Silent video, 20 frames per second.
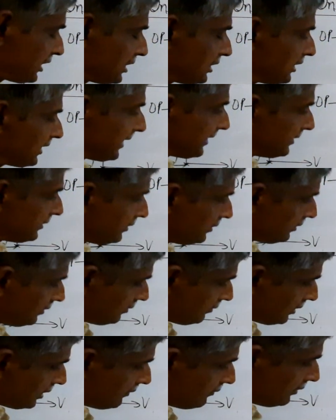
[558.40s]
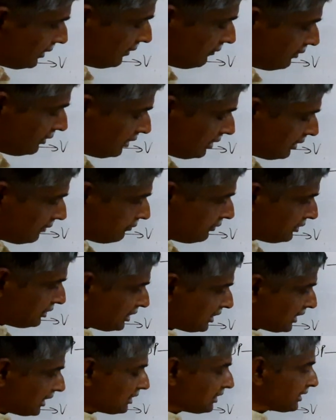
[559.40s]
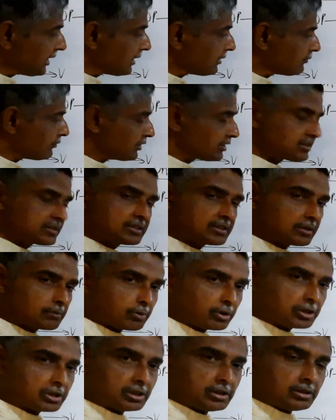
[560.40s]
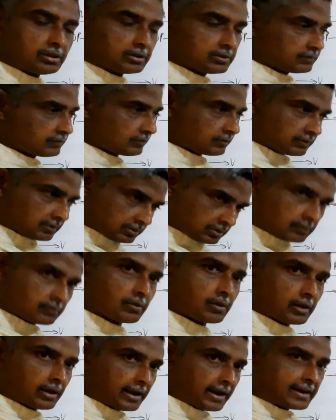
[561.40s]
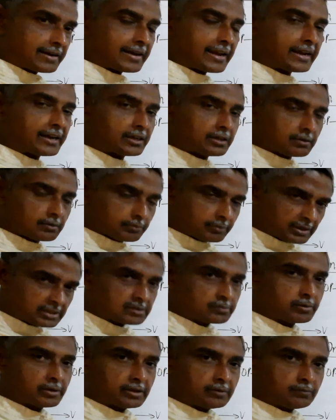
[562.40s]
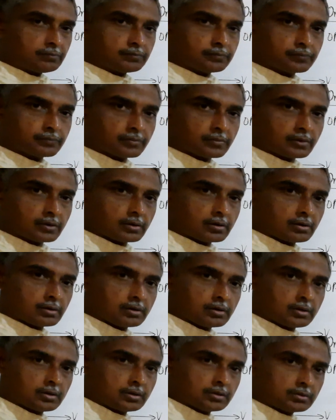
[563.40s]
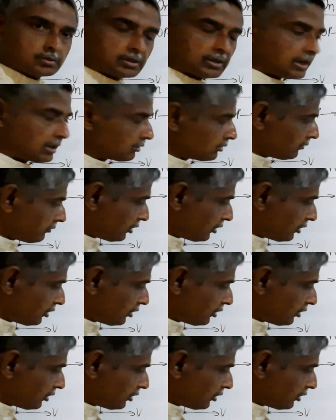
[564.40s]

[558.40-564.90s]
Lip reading: any line, if you take any line fixed in the body and lying in your base plane, then angular